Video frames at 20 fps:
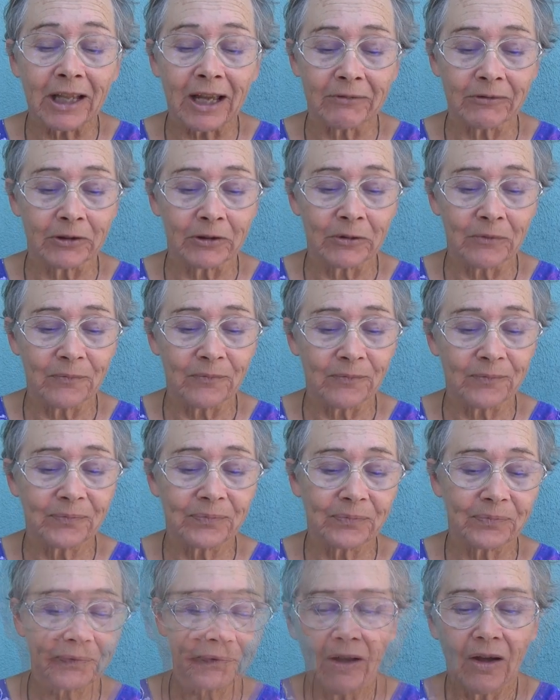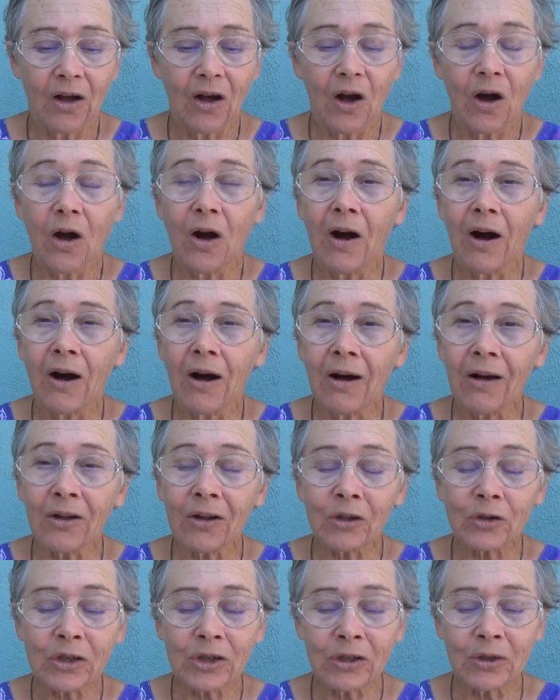Lover.
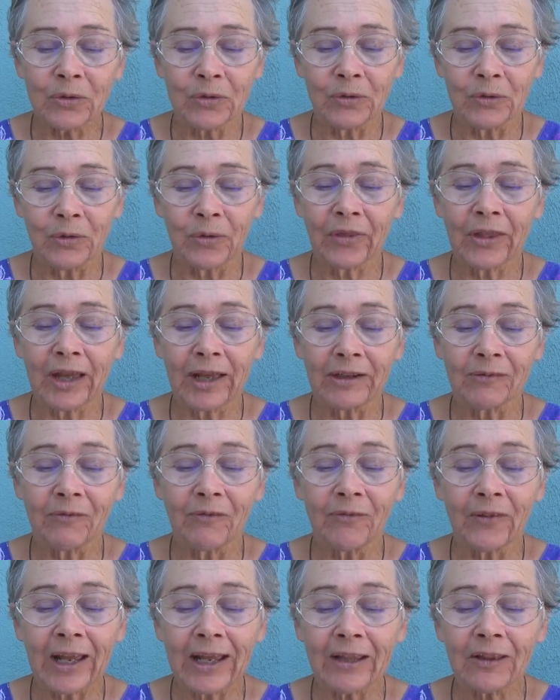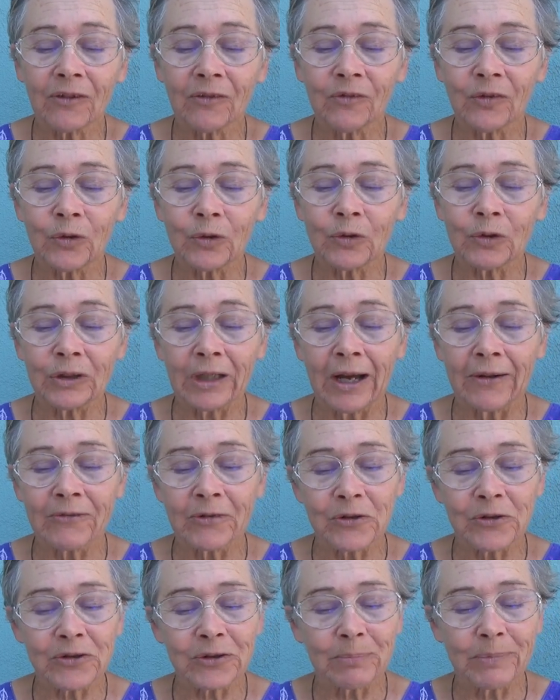All you that faithful
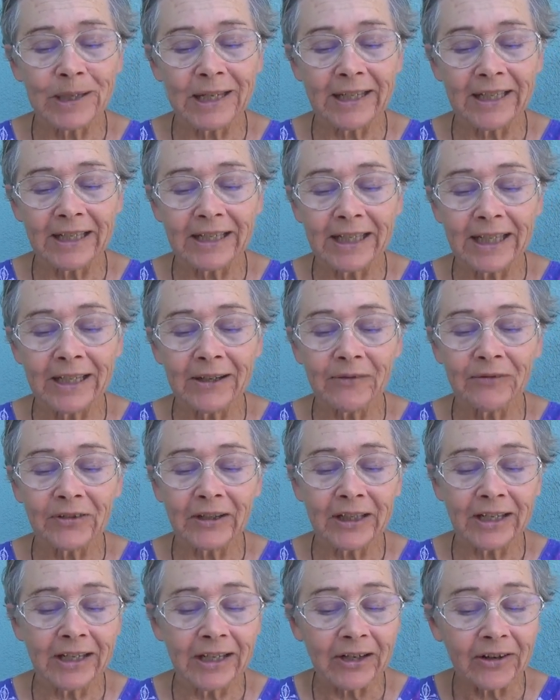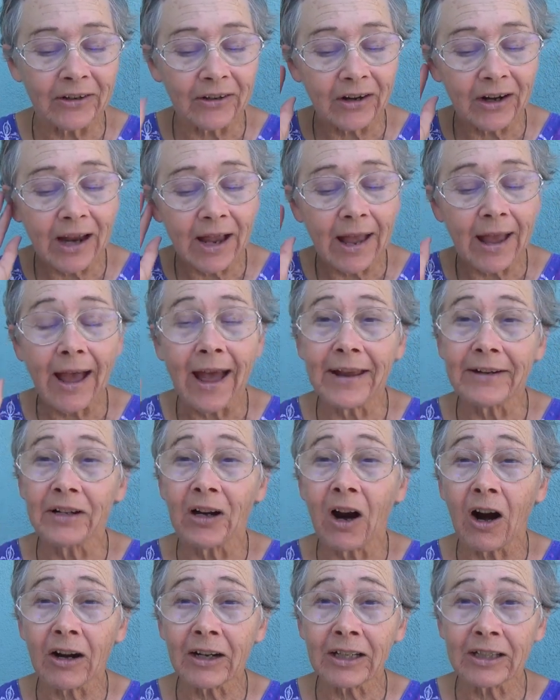lovers be, give ear and
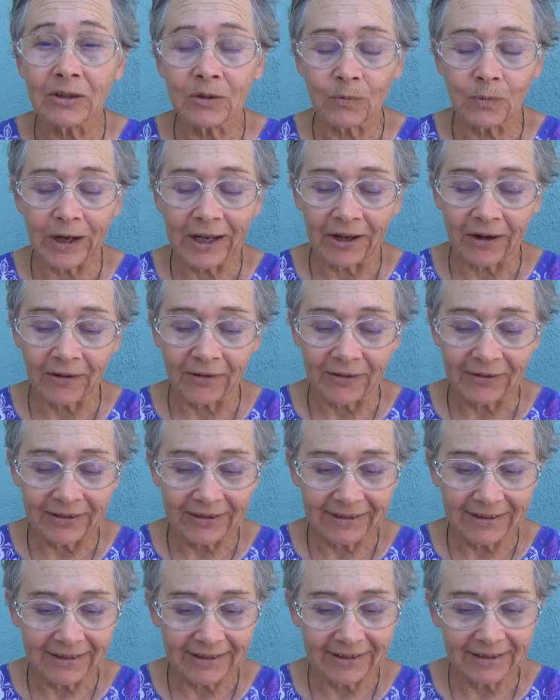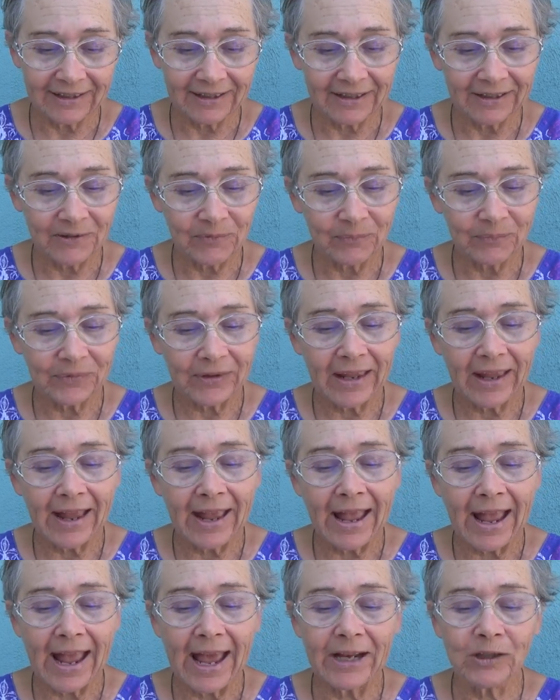hearken well.
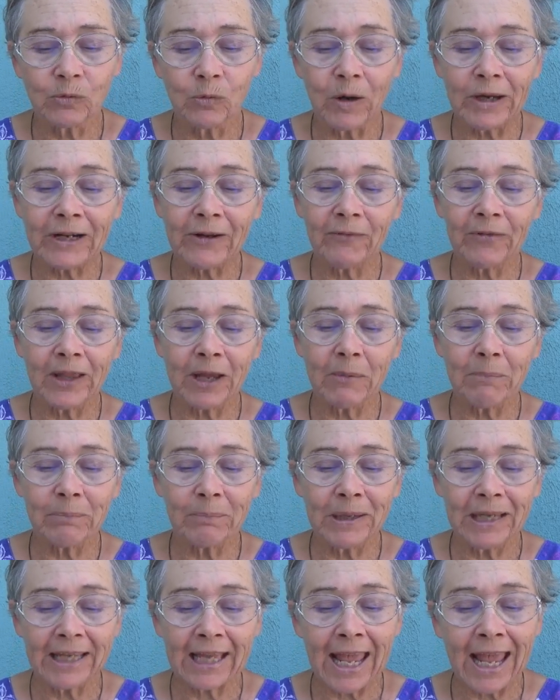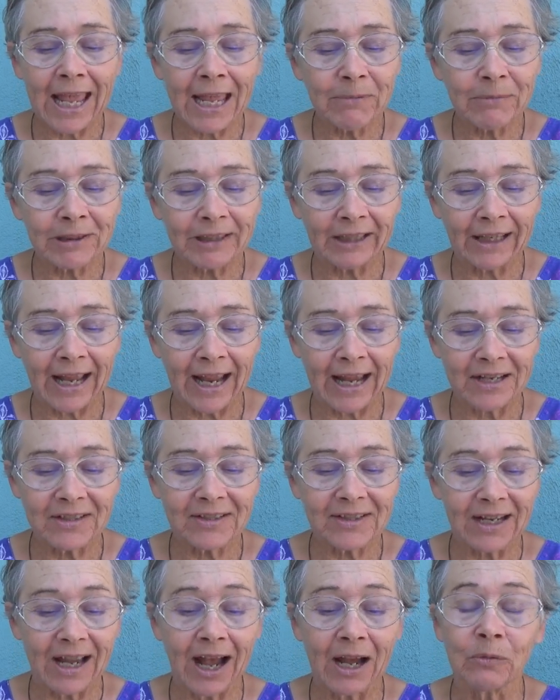And what of them became at
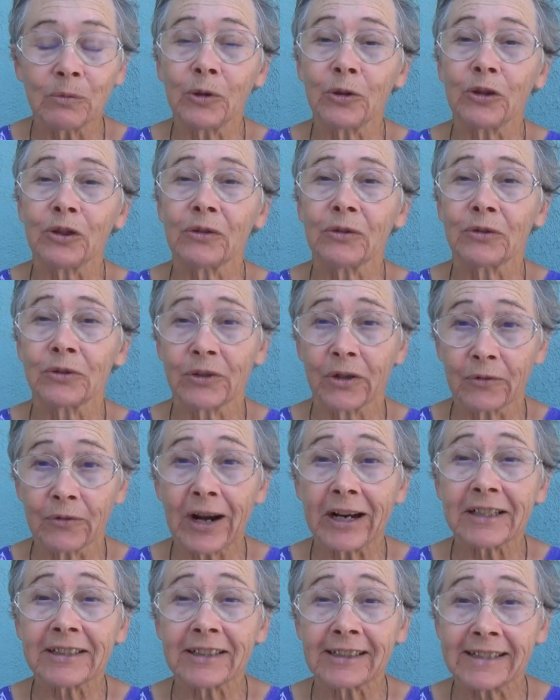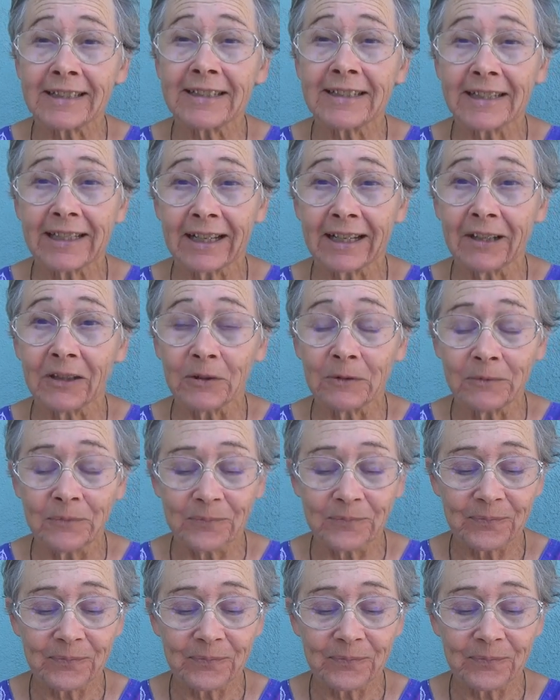last, I will directly tell.